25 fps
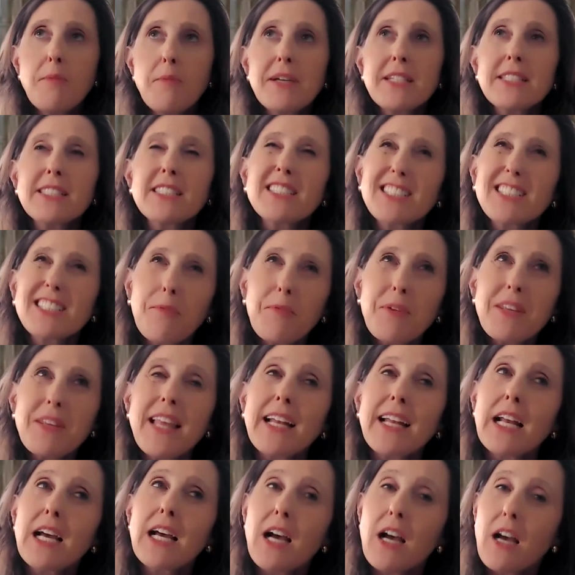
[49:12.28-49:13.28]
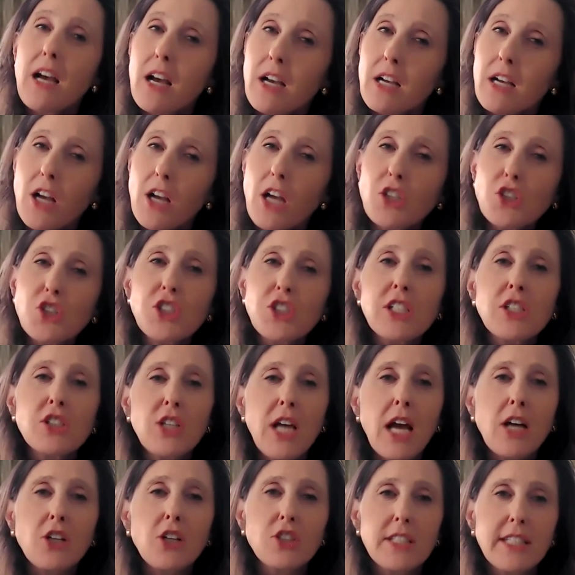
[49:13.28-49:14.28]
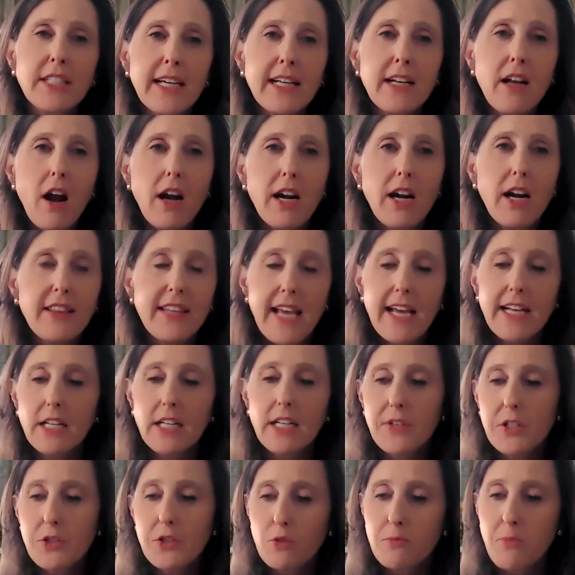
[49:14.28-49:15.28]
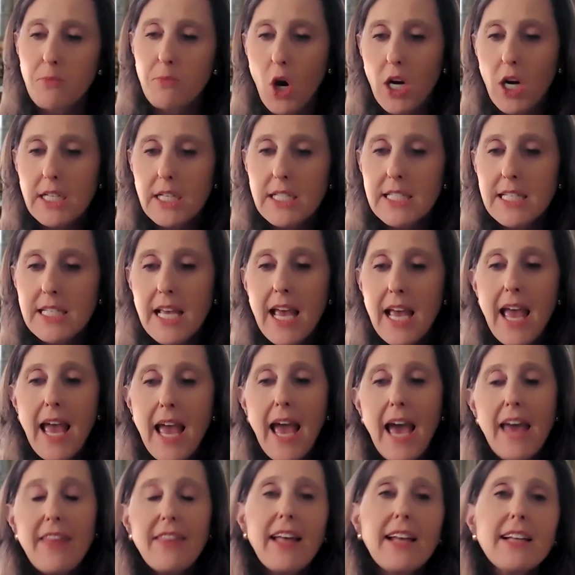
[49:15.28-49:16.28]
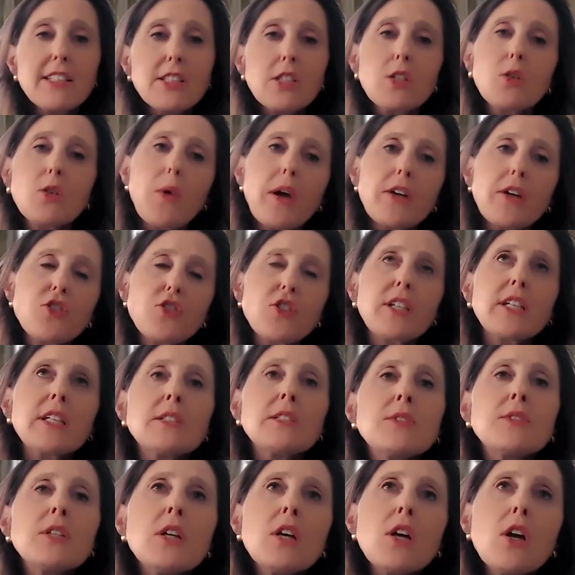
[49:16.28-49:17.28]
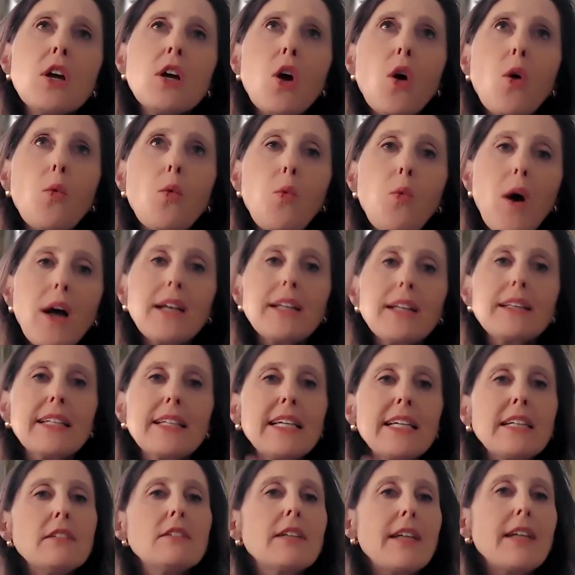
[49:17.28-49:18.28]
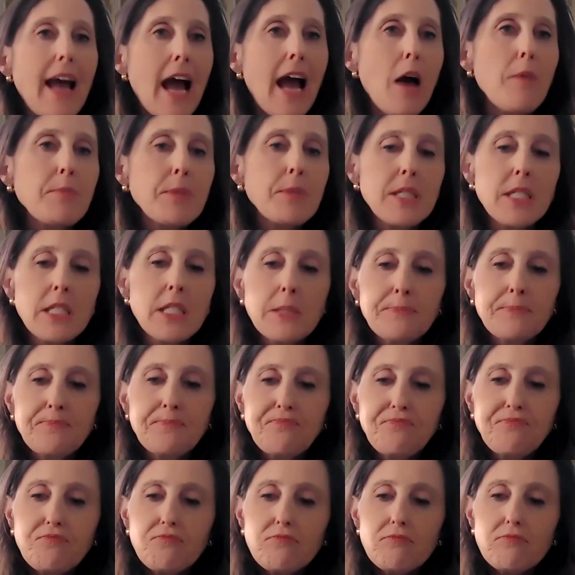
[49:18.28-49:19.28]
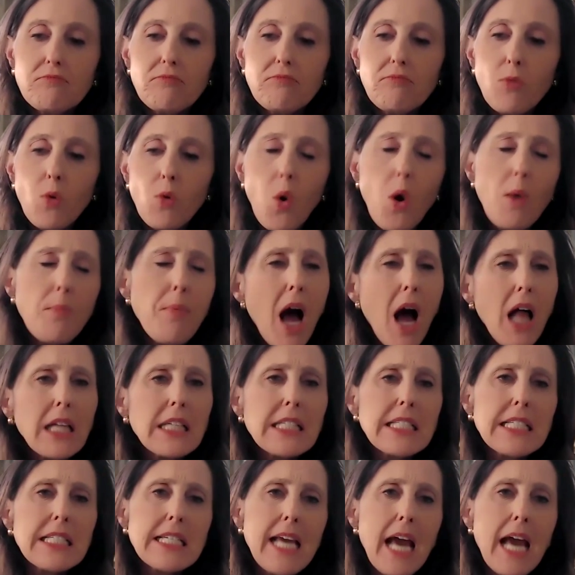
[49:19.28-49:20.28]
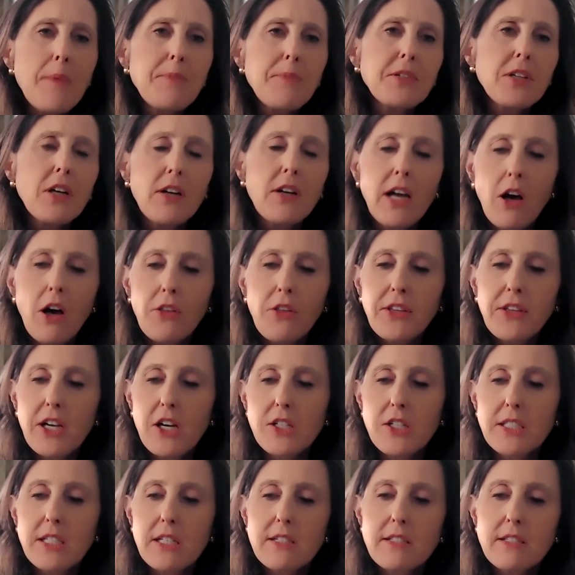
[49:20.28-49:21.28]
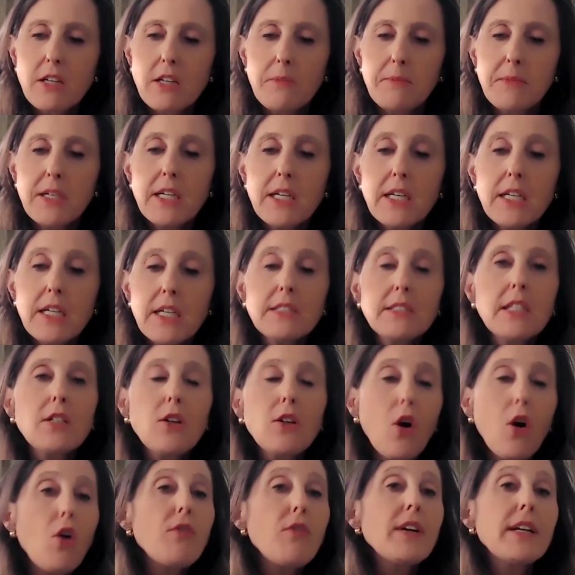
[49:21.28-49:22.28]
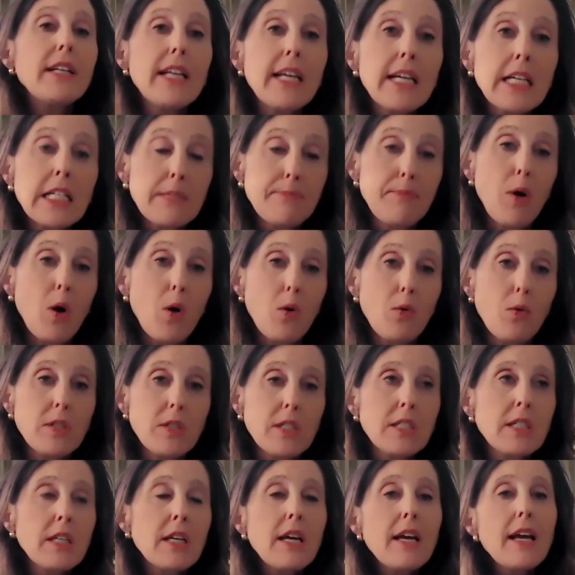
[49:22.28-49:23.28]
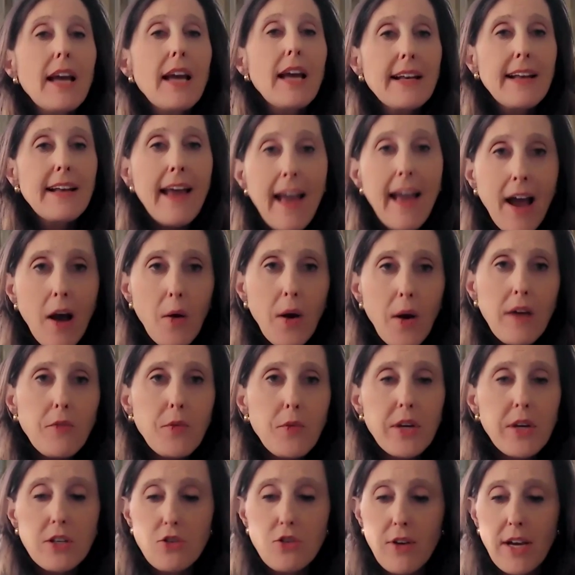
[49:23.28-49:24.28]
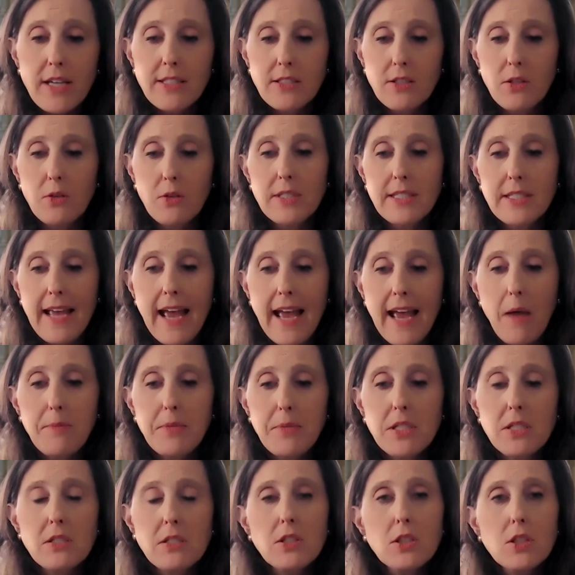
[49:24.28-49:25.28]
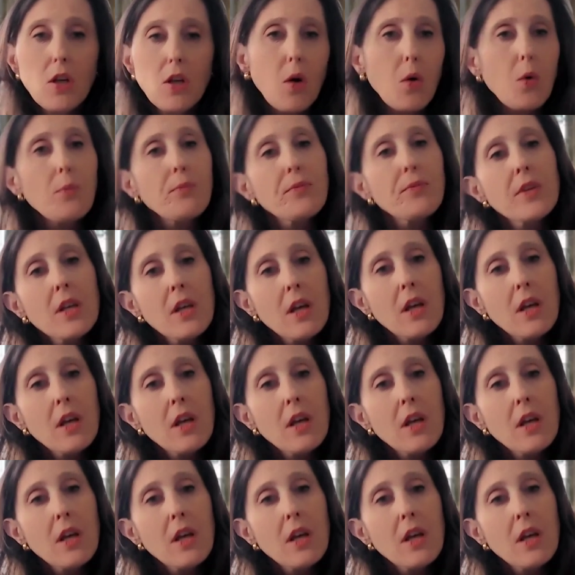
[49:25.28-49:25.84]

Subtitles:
is something that Ashish actually hit on at the end of his remarks. And that is the question, what legal gaps or policy gaps in our healthcare system did COVID expose? And how have we addressed those gaps? So